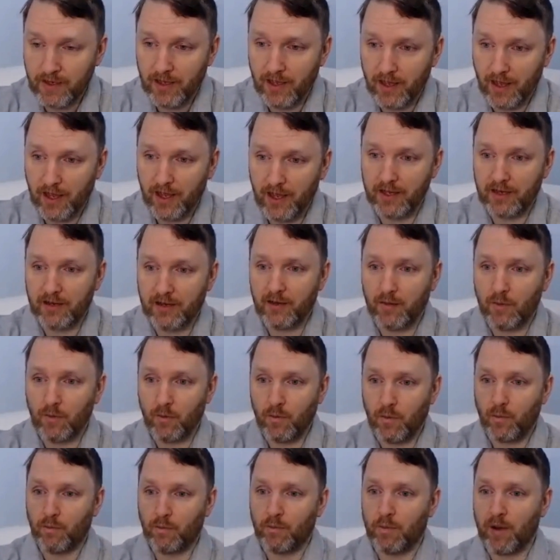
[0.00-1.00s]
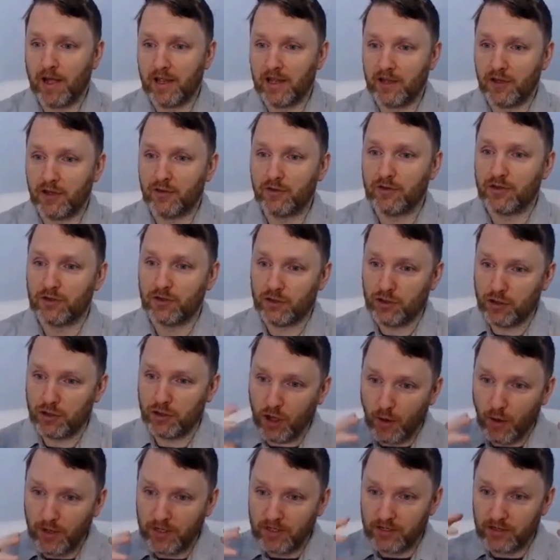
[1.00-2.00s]
uh, but you're
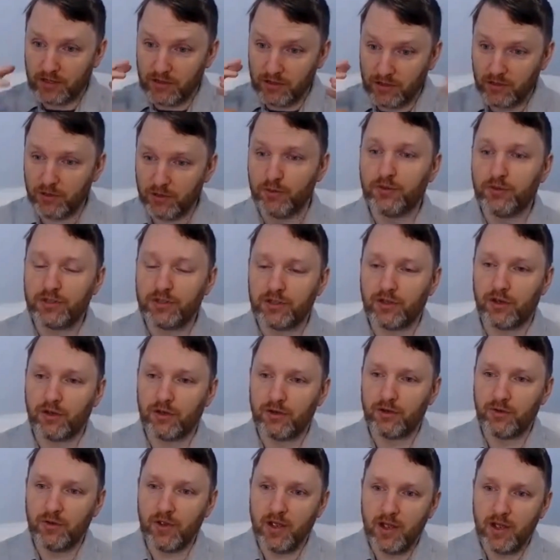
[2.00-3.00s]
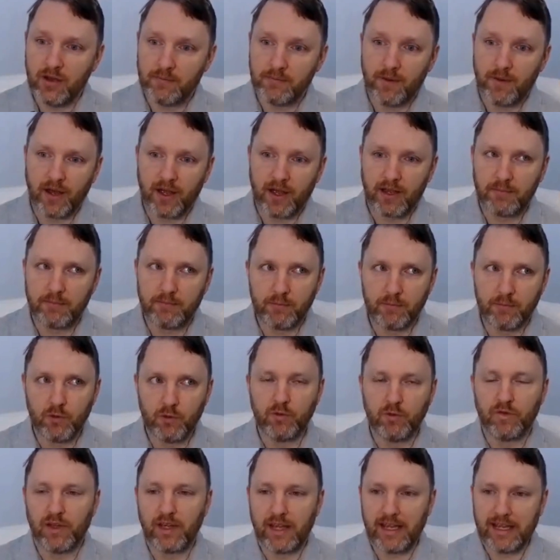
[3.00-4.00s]
going to do so by
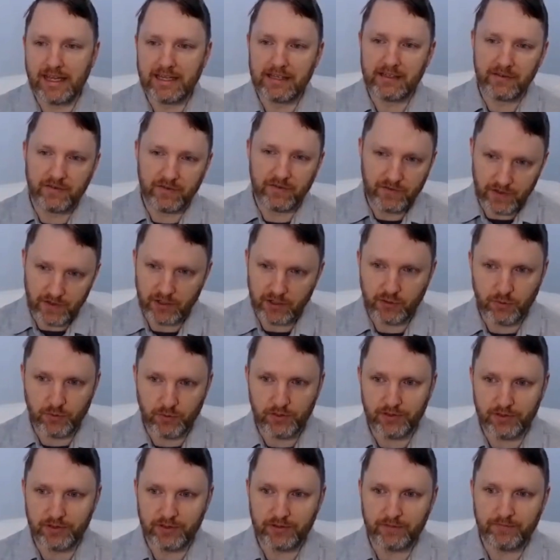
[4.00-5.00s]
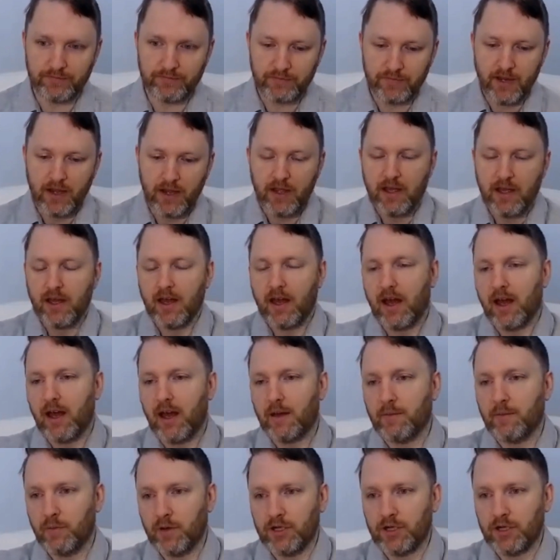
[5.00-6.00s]
moving individuals,
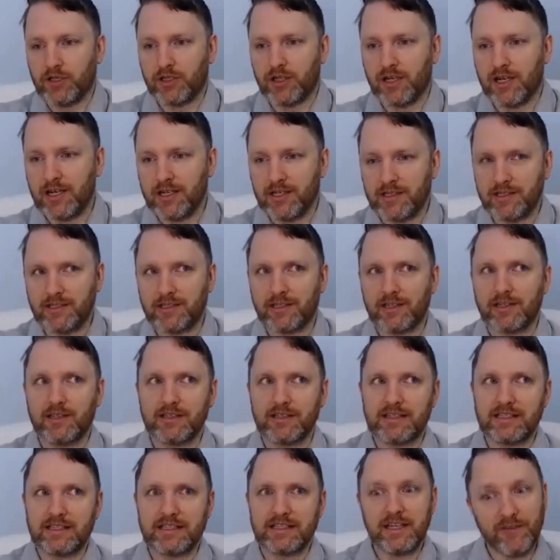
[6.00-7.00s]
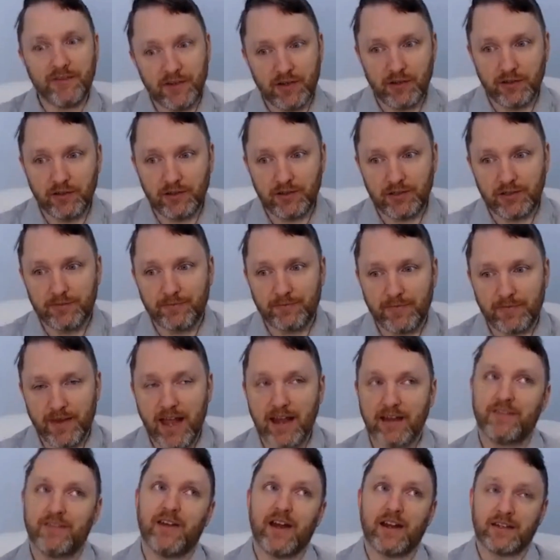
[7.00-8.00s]
which is difficult.
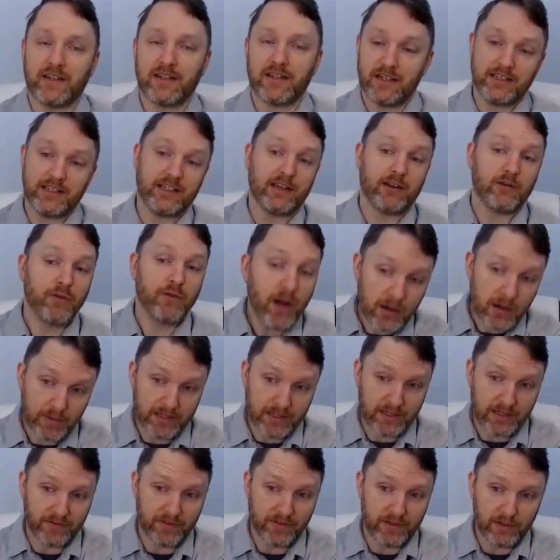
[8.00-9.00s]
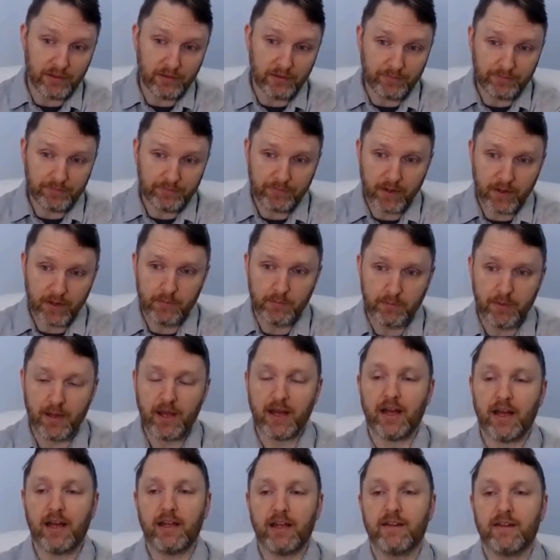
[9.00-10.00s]
And in fact, it is incredibly difficult,
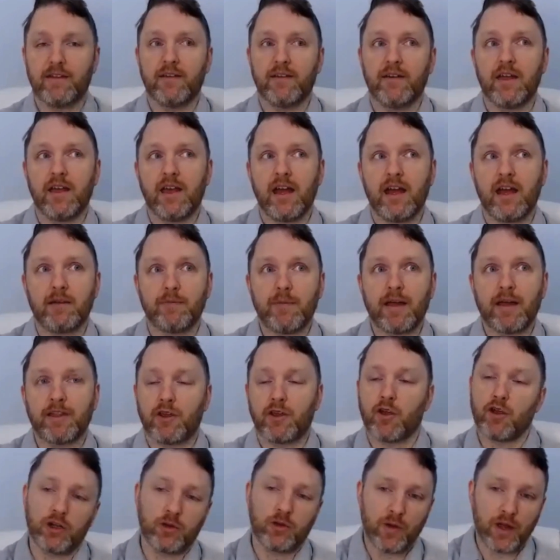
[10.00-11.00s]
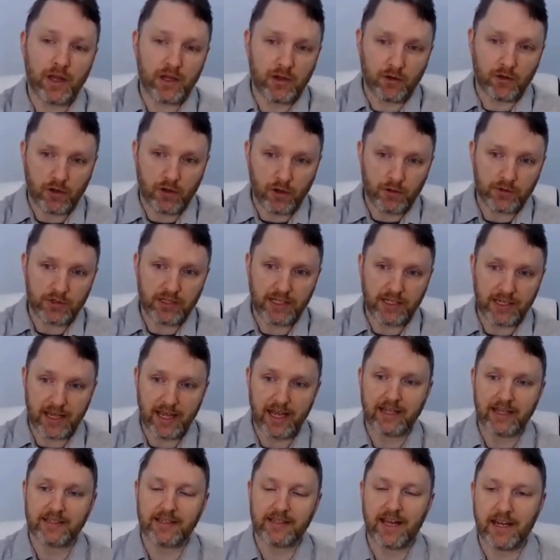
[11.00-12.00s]
but about the only way you're going to
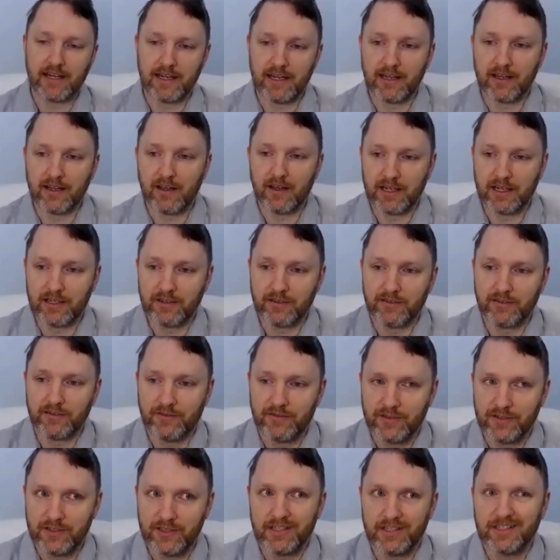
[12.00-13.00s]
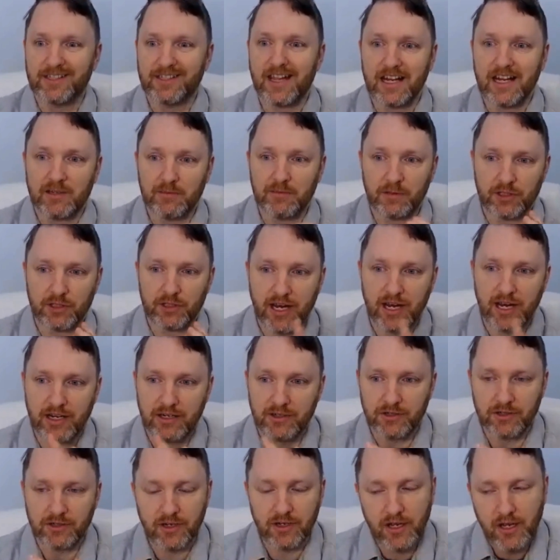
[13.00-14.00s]
get any kind of sustainable
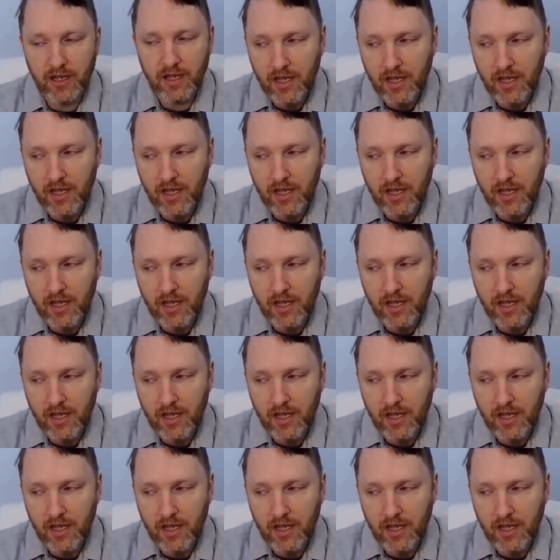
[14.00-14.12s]
change.